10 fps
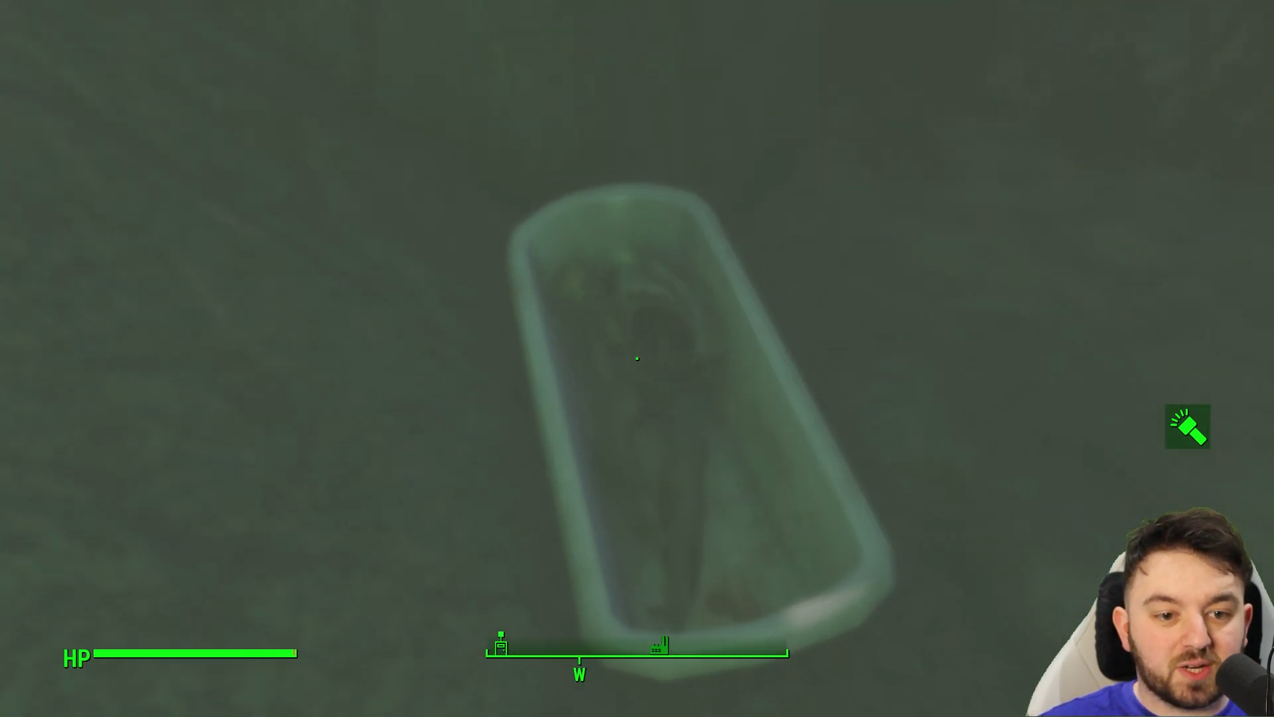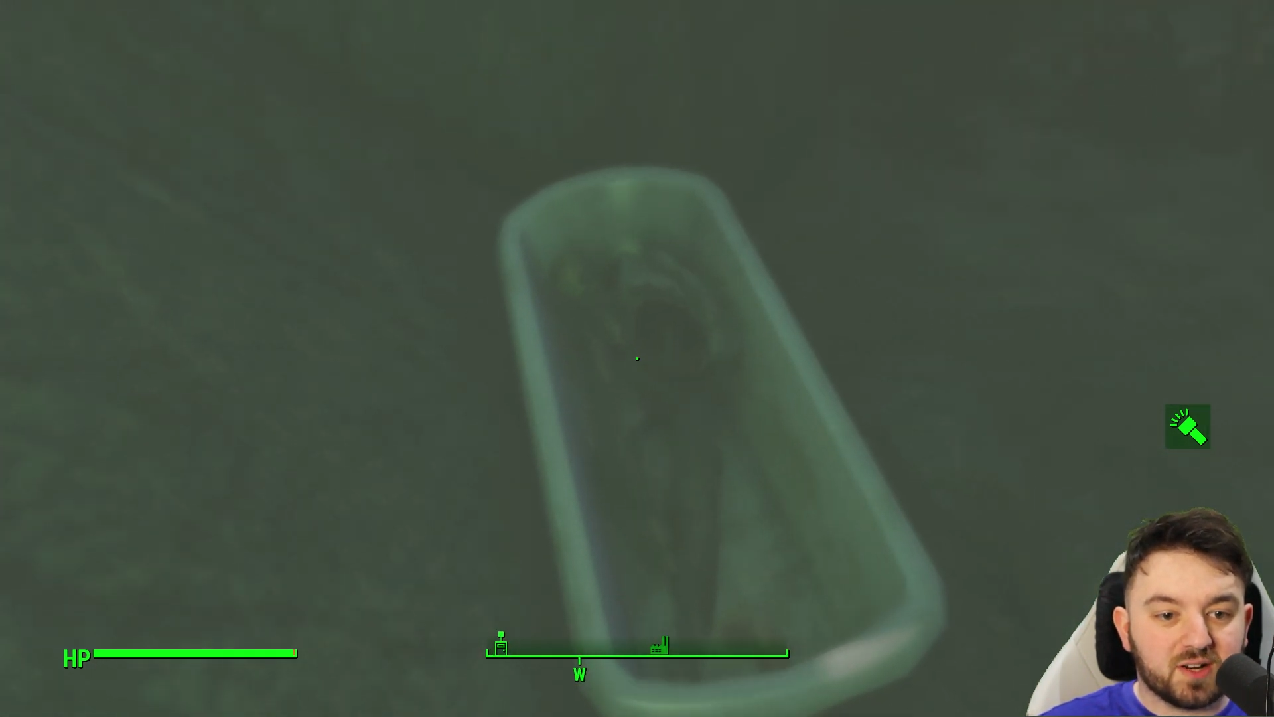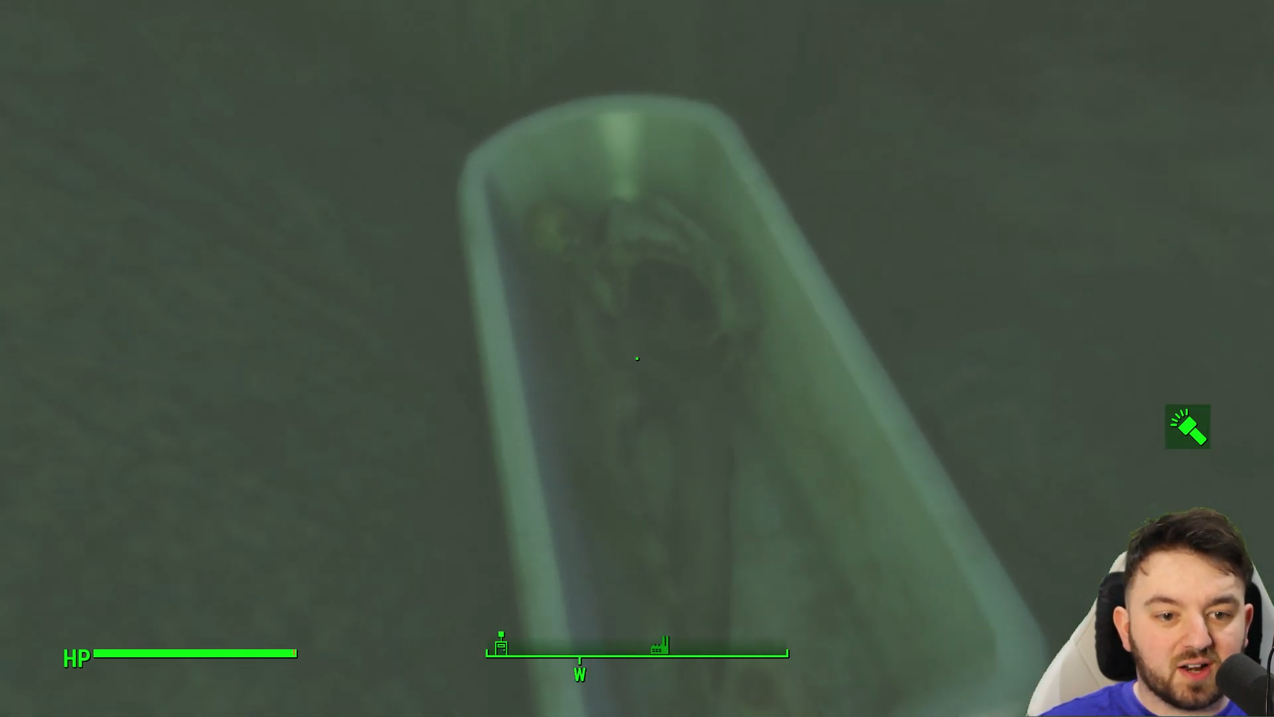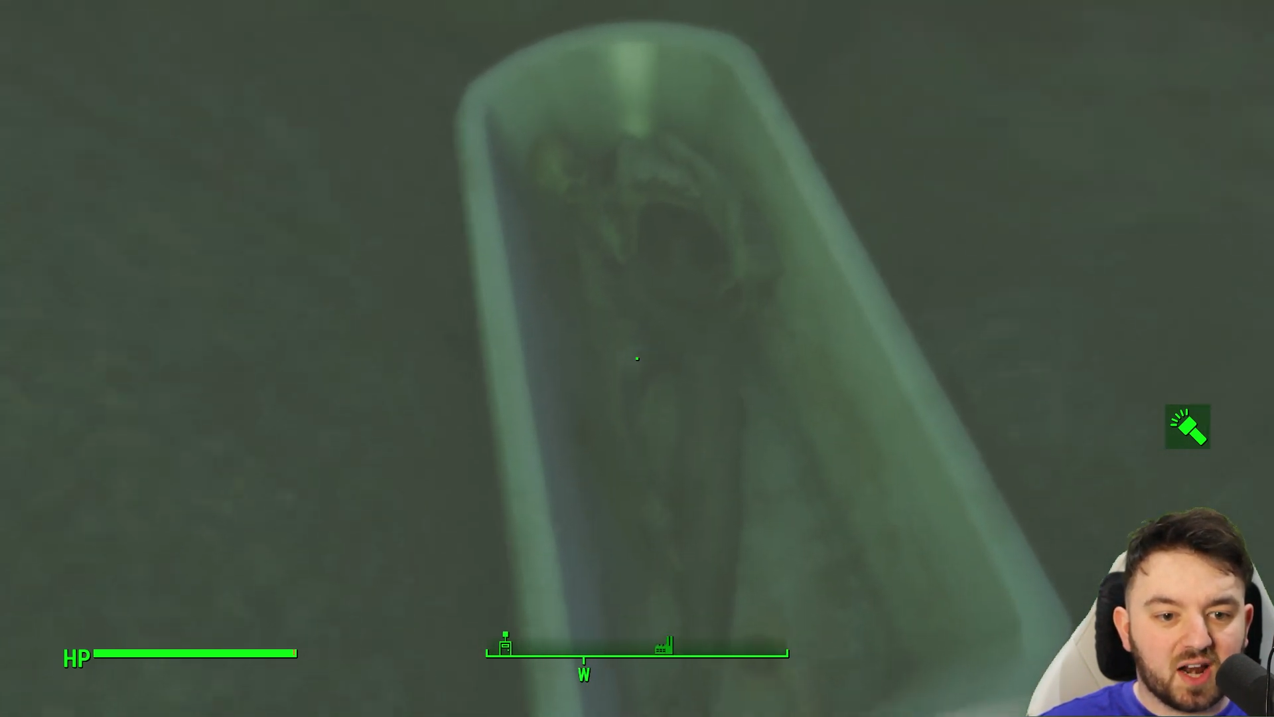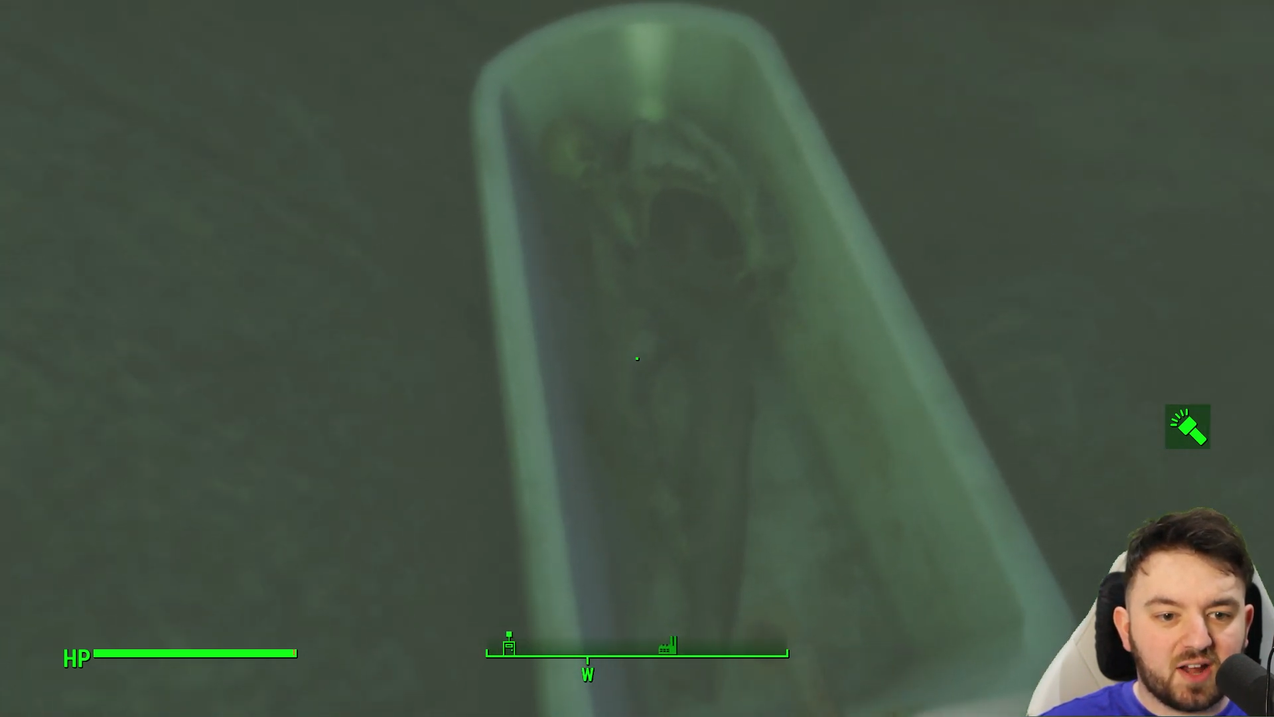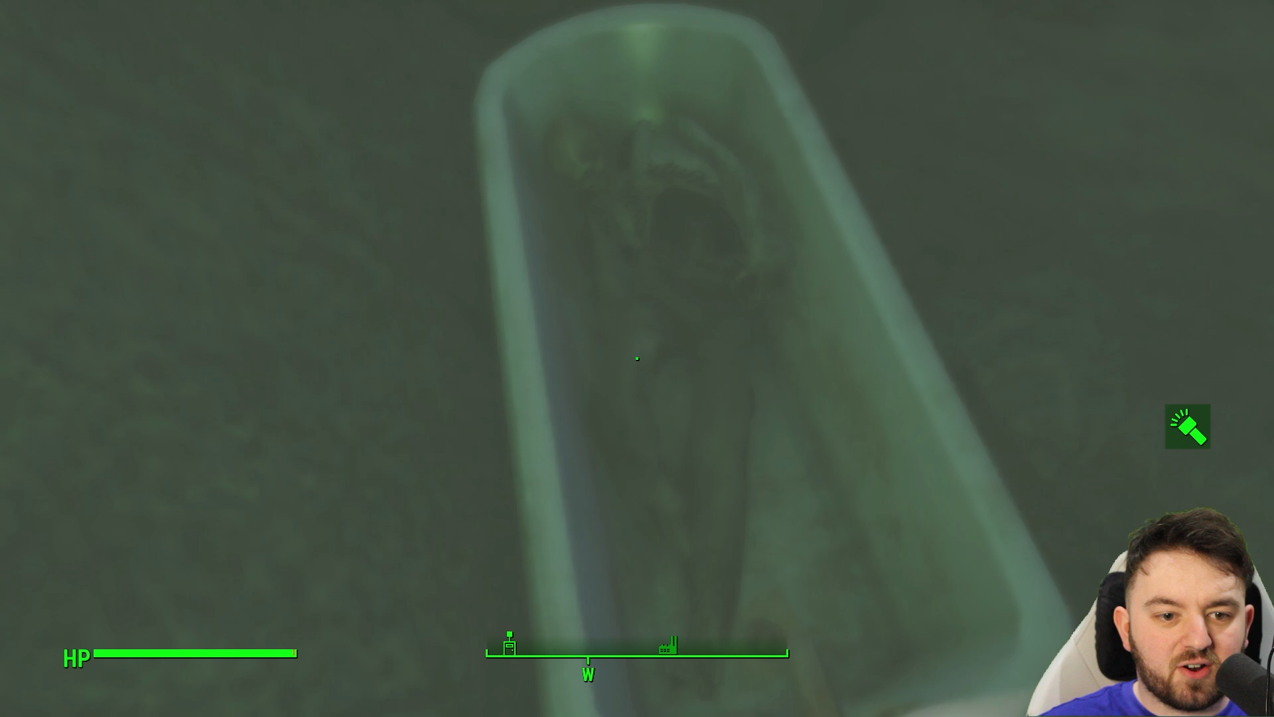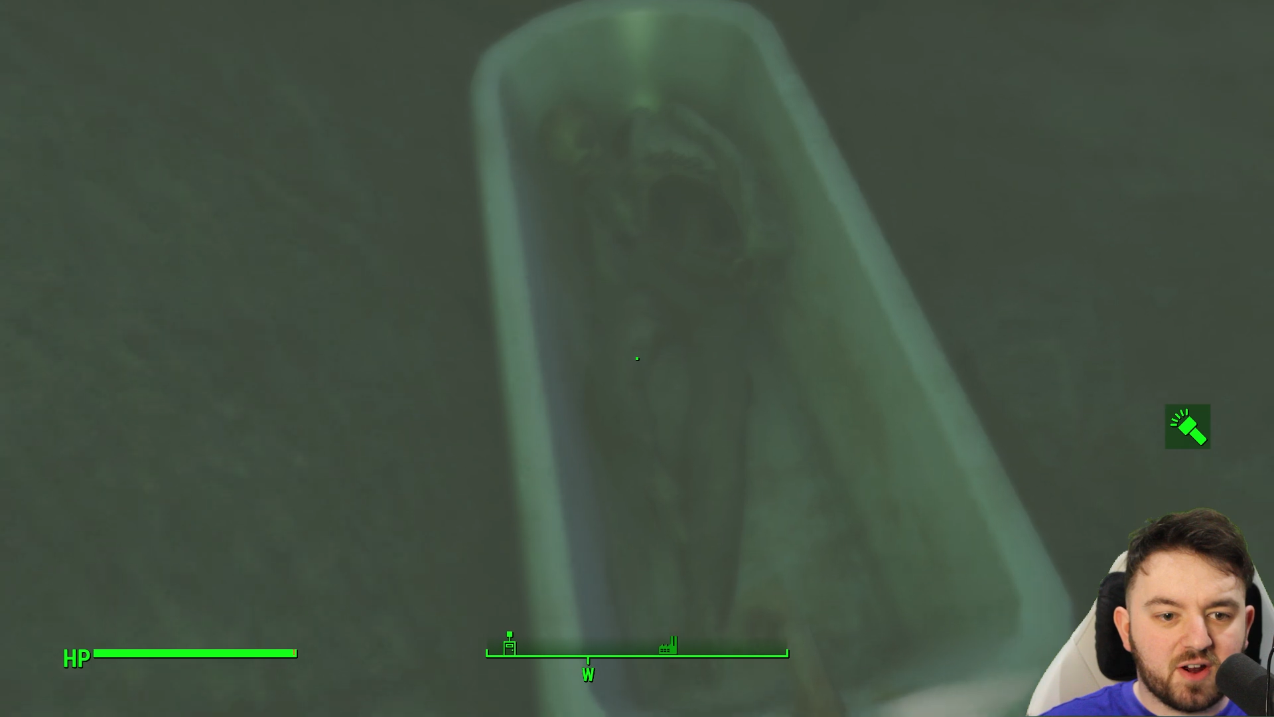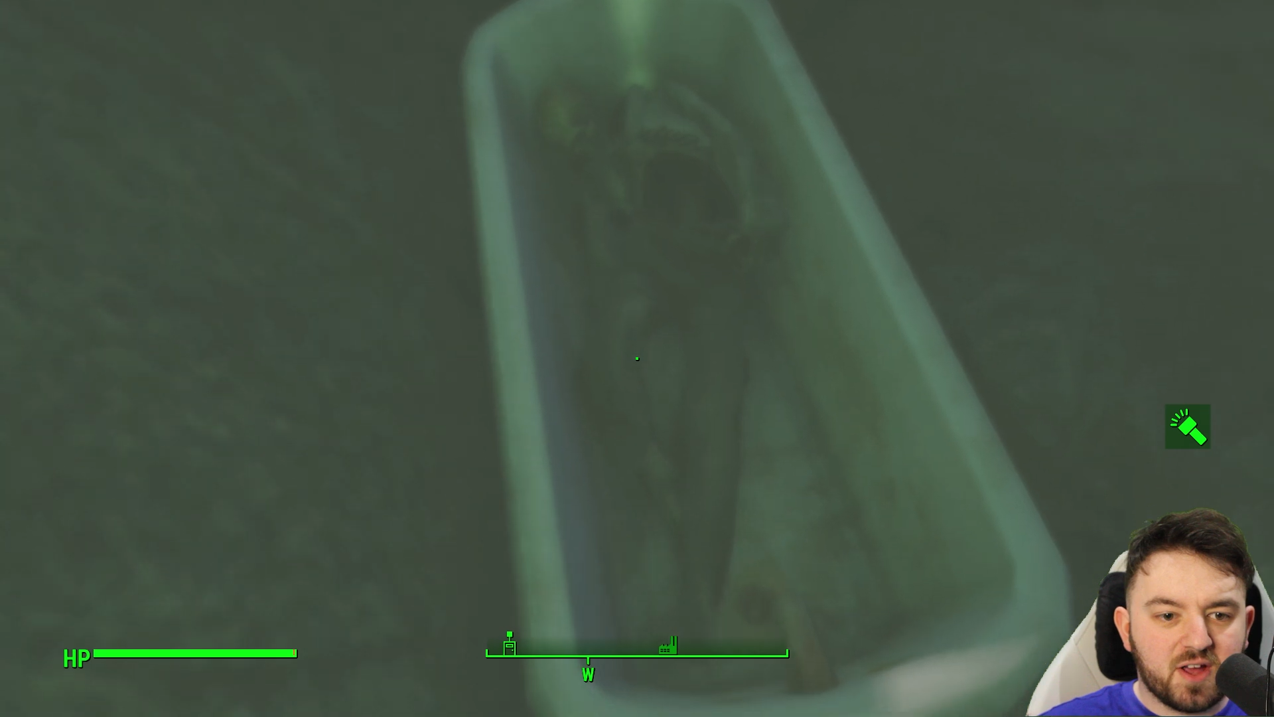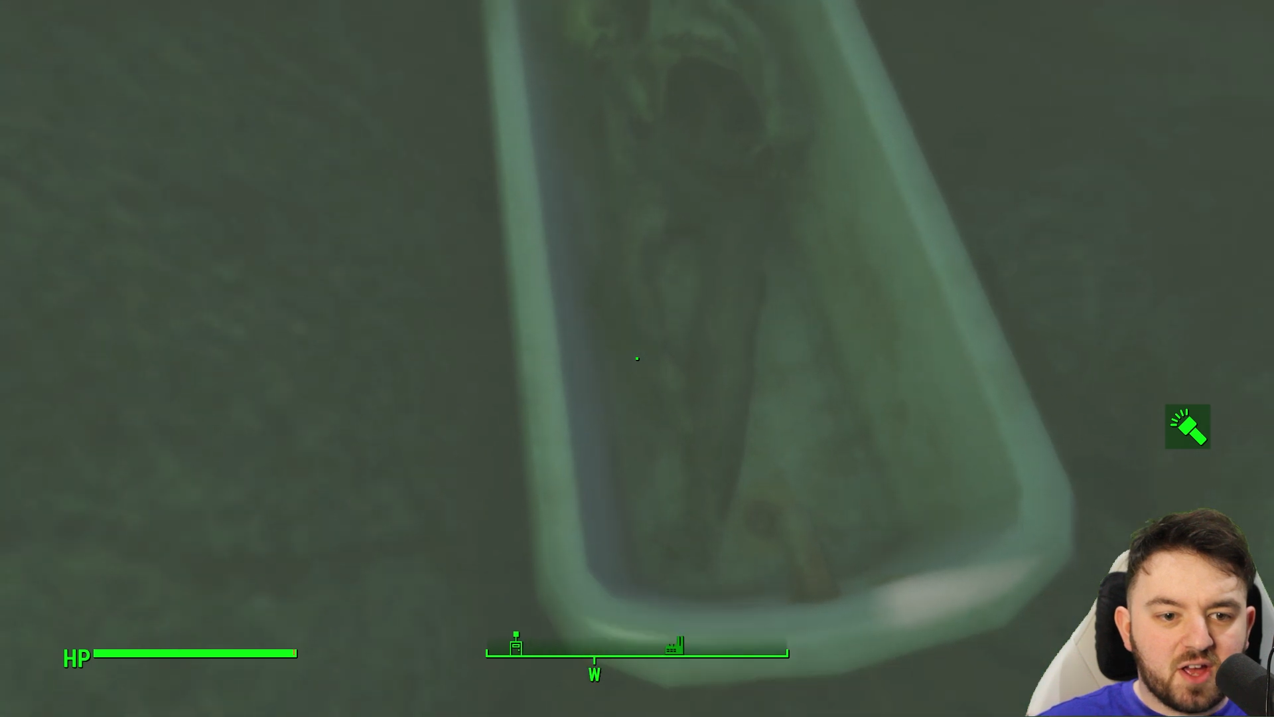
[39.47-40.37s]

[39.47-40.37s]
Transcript: lighter.